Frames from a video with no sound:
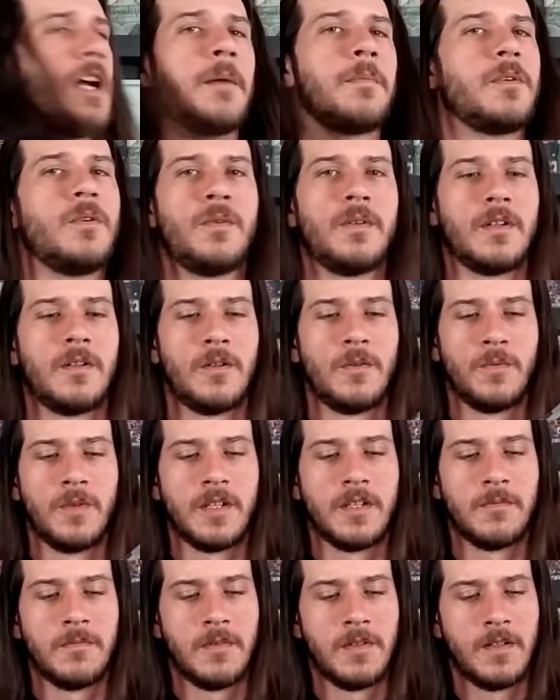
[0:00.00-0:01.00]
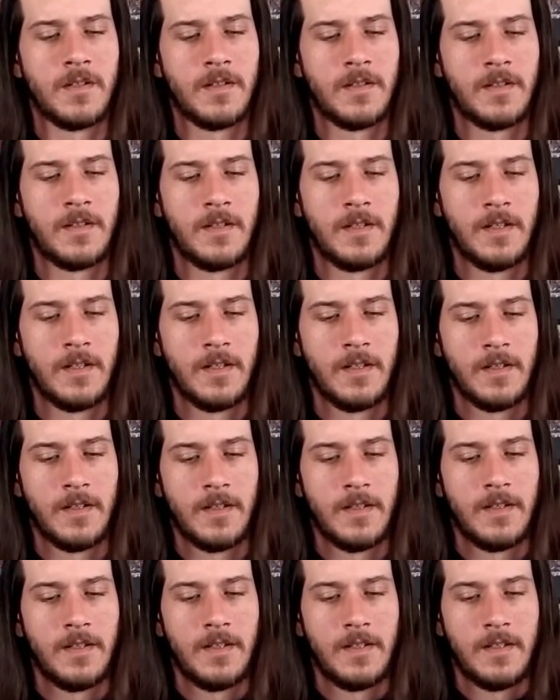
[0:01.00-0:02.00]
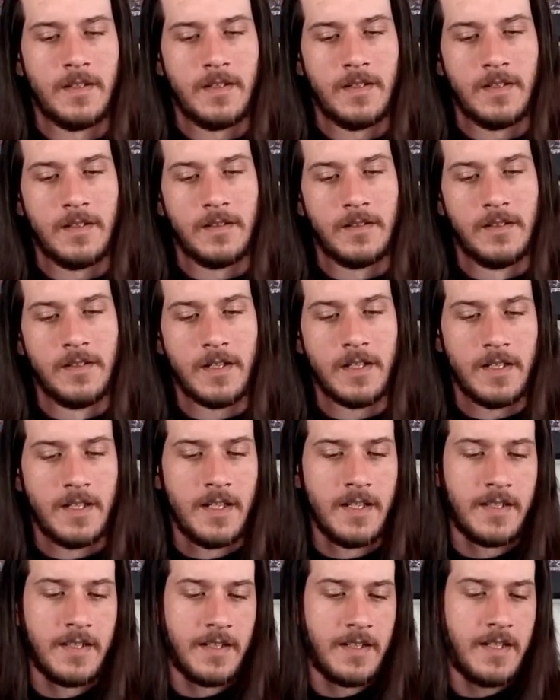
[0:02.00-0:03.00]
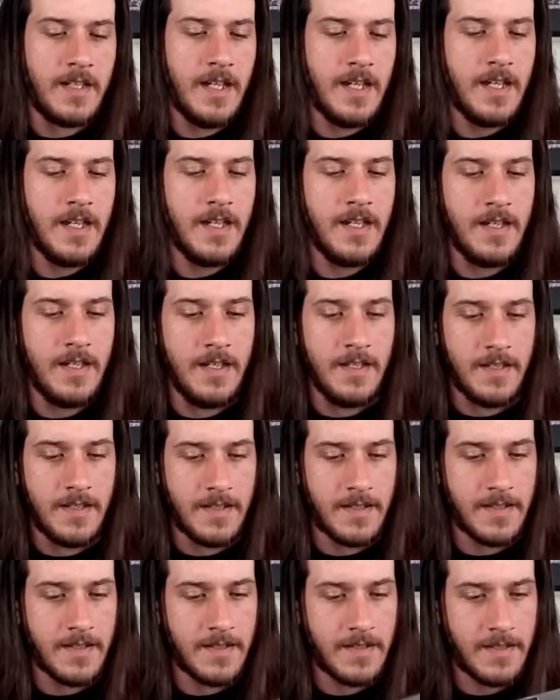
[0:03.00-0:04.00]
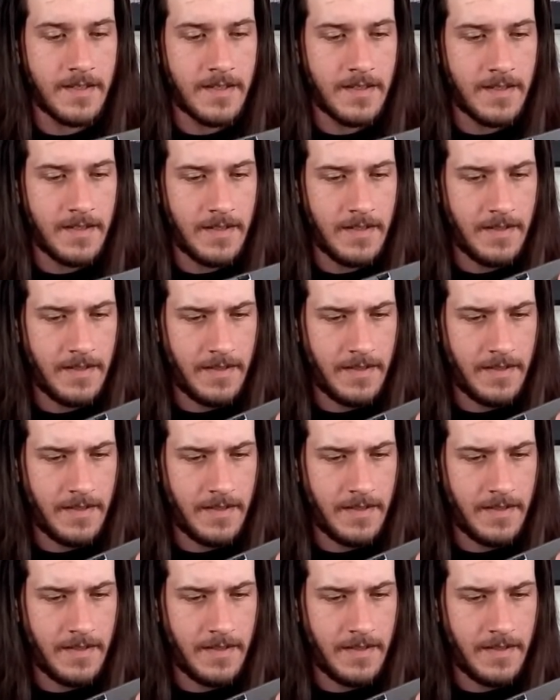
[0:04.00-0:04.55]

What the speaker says: wrap going on with them. Looking at the case,